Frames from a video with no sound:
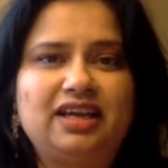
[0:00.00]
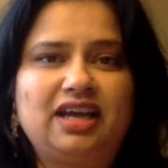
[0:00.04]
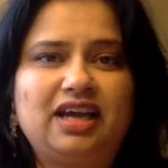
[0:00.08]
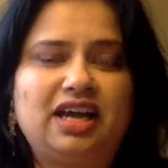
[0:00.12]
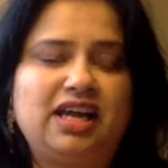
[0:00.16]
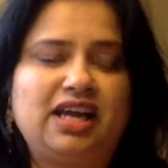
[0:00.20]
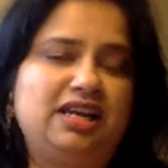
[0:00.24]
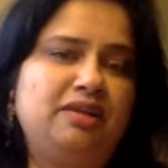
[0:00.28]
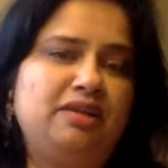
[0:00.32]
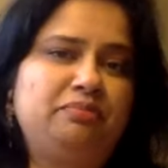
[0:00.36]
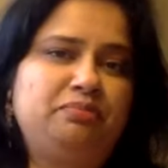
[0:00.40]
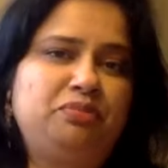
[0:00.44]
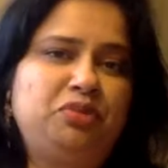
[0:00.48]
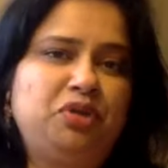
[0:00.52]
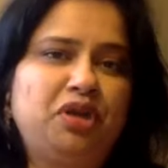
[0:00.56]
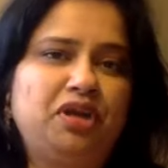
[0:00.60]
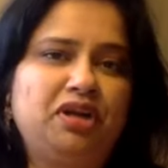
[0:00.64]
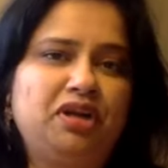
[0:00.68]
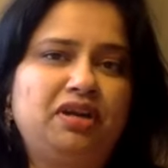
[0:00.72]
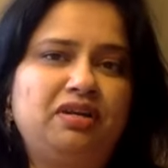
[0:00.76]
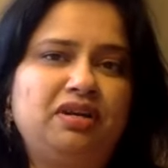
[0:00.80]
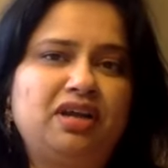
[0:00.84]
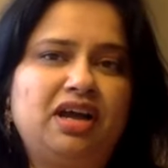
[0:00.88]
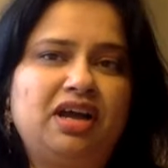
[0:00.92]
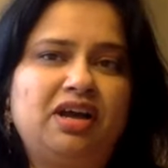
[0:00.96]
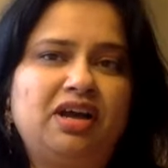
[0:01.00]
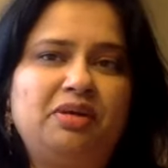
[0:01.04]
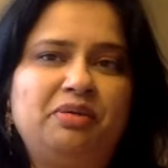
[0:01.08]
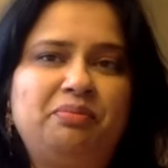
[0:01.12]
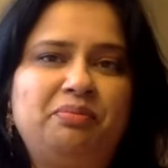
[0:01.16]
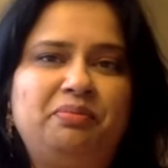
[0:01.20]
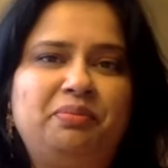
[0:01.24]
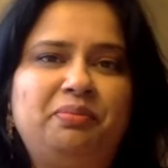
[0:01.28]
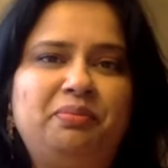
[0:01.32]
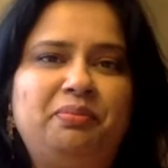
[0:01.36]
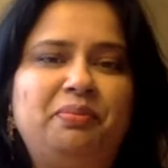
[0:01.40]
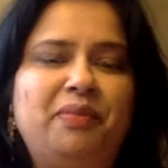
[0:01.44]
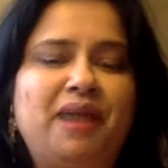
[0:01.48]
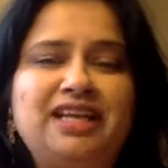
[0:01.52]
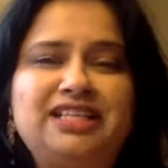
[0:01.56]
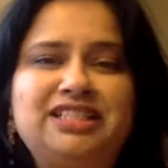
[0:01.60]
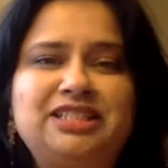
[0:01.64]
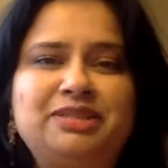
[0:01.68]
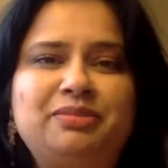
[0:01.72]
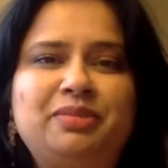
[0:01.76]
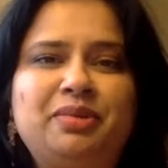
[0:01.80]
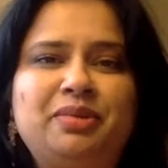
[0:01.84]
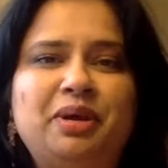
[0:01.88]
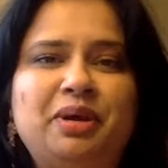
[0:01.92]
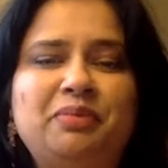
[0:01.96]
and you can,
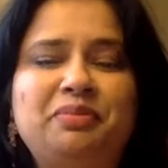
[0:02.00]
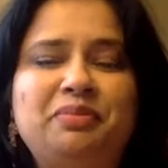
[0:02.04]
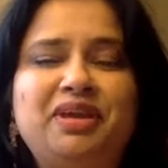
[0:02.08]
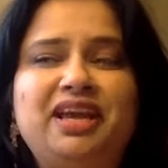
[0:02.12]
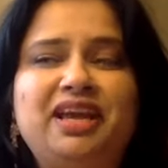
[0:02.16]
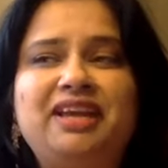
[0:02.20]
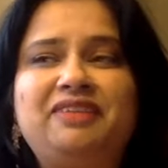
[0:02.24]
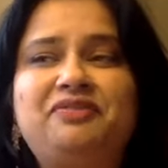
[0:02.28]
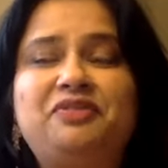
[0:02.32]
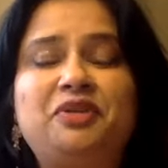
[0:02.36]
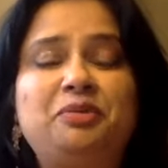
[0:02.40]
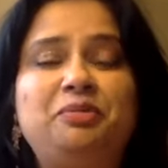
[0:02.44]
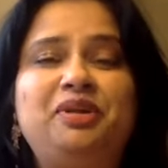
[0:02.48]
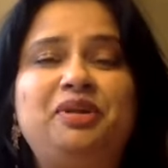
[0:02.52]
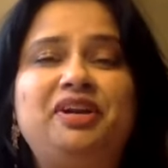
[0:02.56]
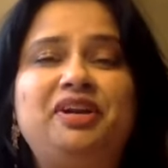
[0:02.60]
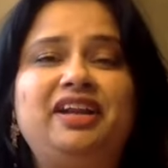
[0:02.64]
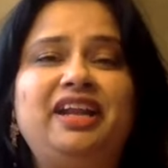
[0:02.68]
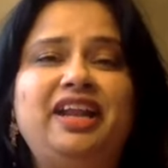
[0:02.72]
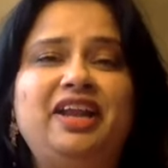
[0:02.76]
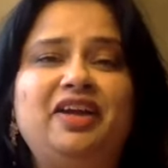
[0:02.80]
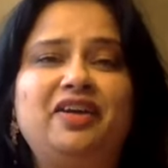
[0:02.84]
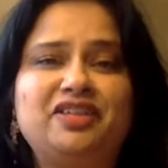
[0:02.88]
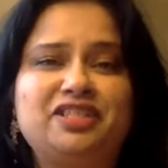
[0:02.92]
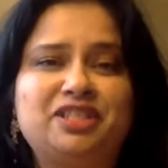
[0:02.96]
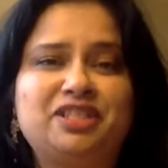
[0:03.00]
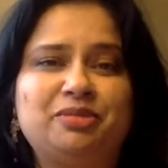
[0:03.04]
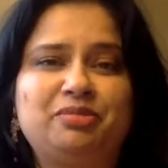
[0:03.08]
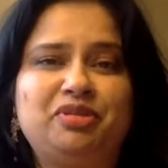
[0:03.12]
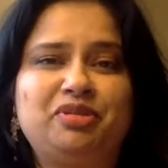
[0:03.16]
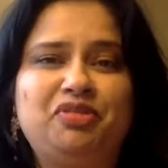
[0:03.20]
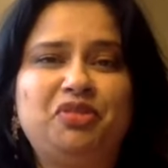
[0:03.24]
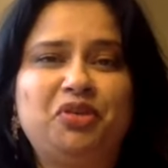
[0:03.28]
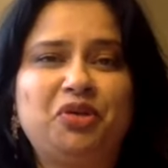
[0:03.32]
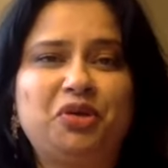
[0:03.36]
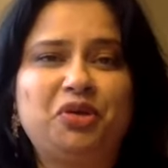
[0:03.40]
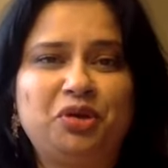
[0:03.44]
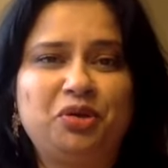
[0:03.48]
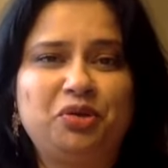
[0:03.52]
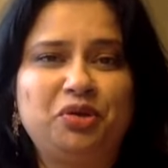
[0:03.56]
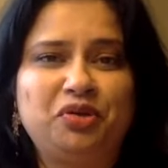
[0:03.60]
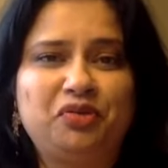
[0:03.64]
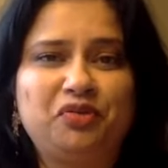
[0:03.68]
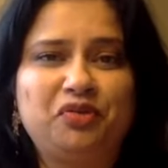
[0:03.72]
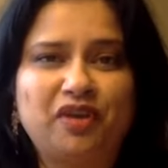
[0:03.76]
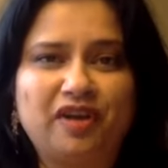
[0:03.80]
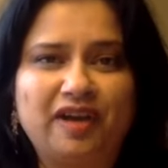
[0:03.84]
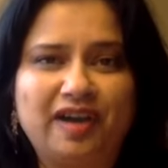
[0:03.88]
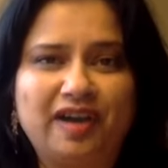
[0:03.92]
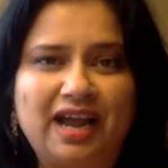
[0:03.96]
maximum, I mean, it would be really awesome if you could do it
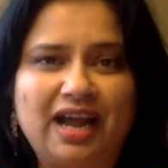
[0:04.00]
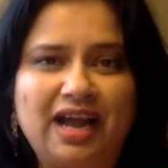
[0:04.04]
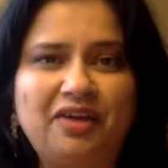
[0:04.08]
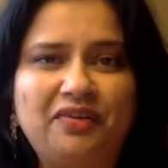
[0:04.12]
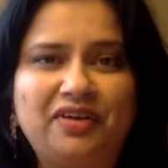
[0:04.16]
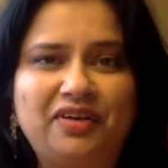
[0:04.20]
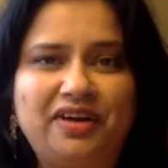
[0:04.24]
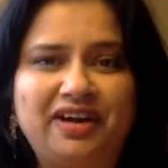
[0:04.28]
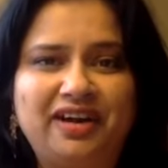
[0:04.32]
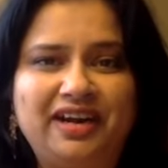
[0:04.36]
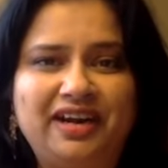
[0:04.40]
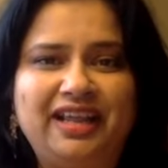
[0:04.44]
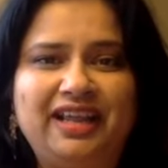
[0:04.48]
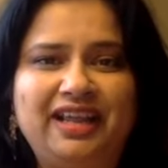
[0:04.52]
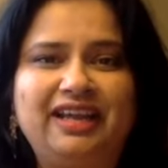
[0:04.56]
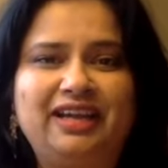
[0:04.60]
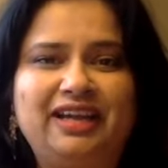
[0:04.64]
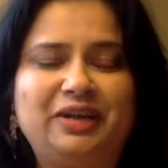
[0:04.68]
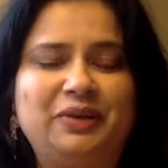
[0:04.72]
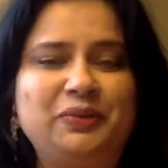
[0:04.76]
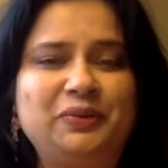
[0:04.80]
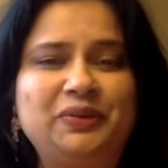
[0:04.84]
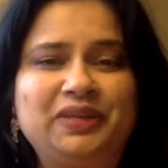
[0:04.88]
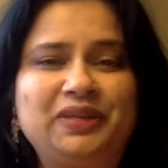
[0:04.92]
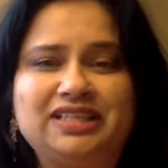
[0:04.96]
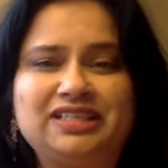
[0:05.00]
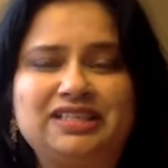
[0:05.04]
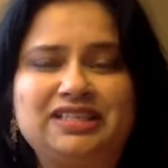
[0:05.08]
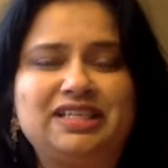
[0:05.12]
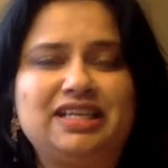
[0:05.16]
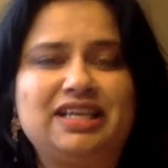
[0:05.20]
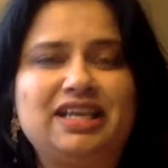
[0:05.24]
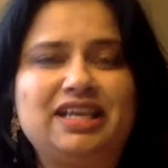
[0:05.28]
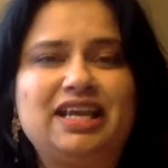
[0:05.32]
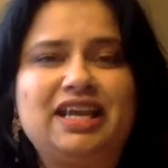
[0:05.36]
for an hour a day and do this.